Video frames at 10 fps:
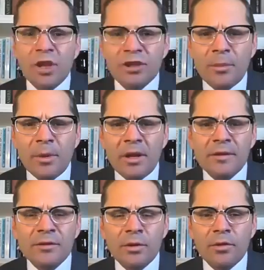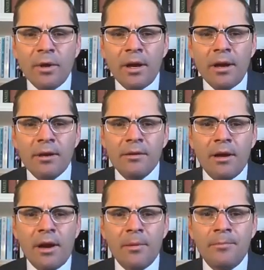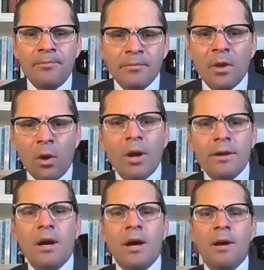I jump in on this one, Karina? Okay.